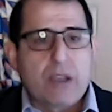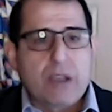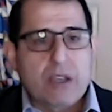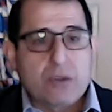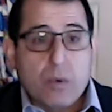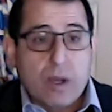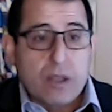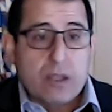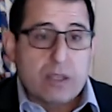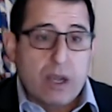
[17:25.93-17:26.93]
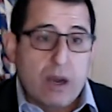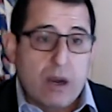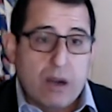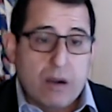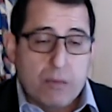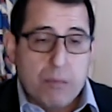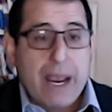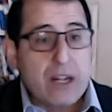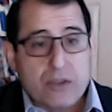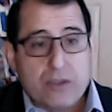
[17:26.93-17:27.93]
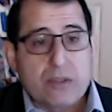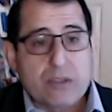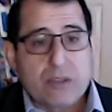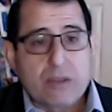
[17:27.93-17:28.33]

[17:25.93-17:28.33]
as well as our managers